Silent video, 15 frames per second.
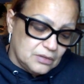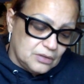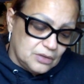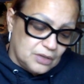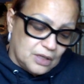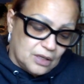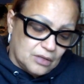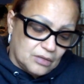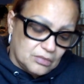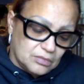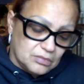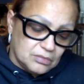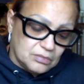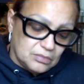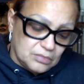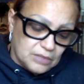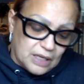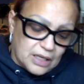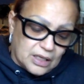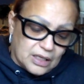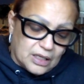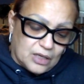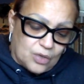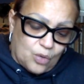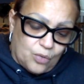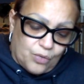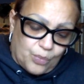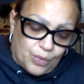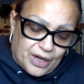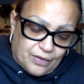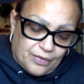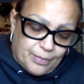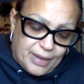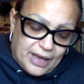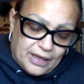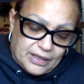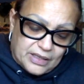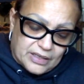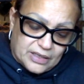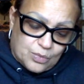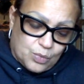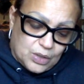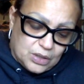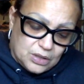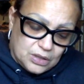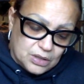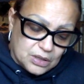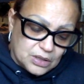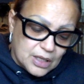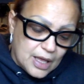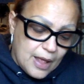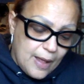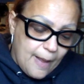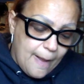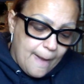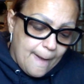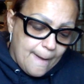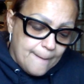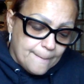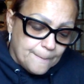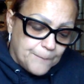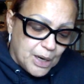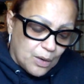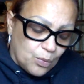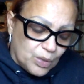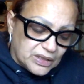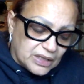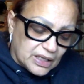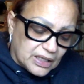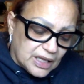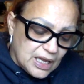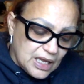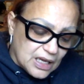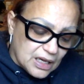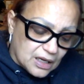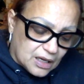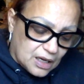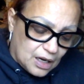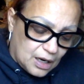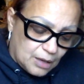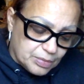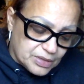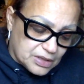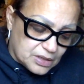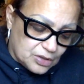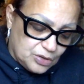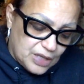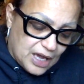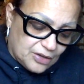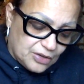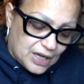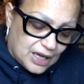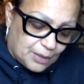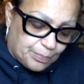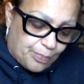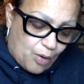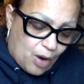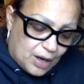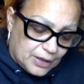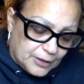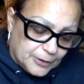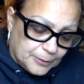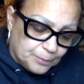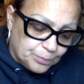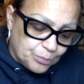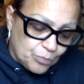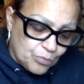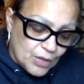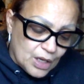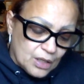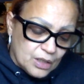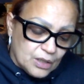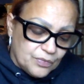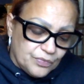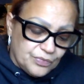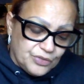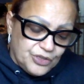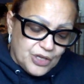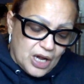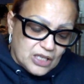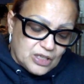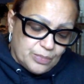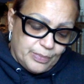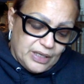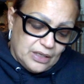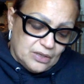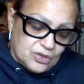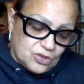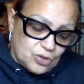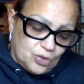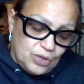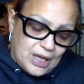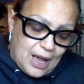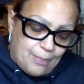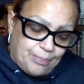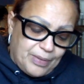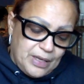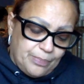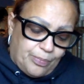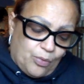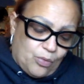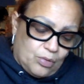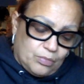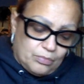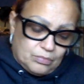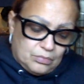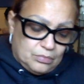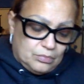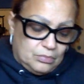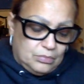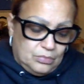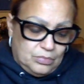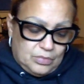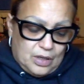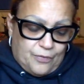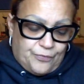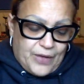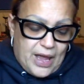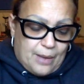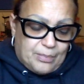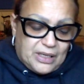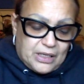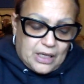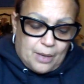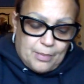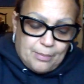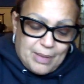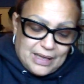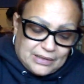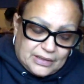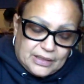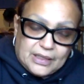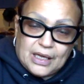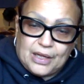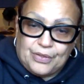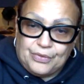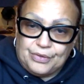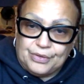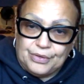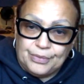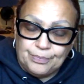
you know, they can get over whatever madness it was. But with the king of cups, now you got a partner. Judgment. So you got people a family coming back together.